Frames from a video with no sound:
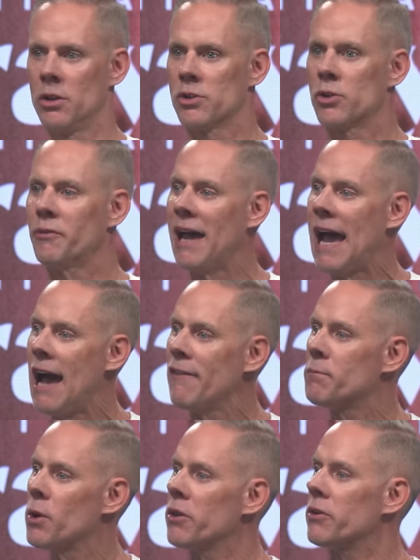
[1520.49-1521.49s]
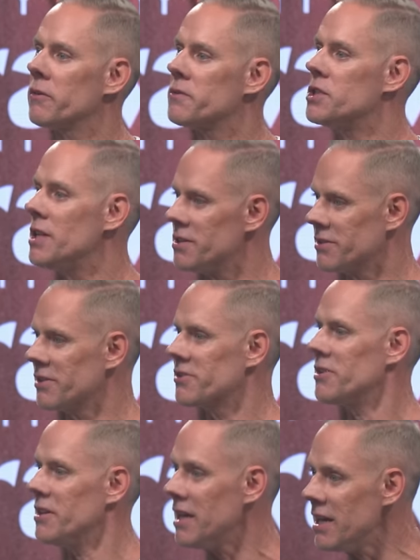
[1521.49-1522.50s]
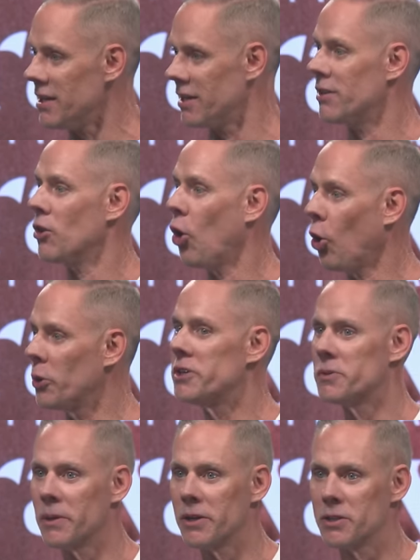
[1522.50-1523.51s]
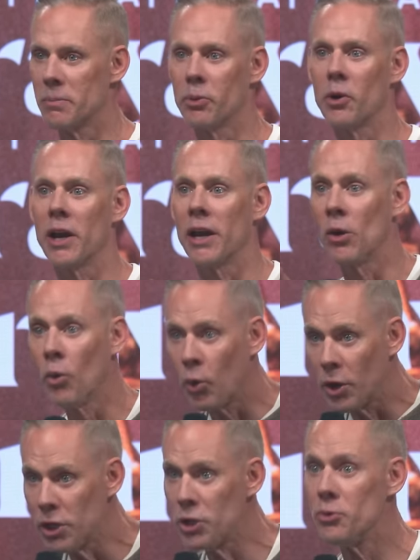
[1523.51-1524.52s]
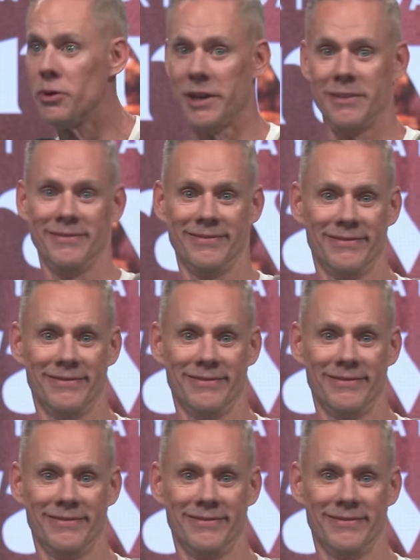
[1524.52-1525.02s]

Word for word: So, if the half brother of Jesus needed the Holy Spirit to pray, what do you need?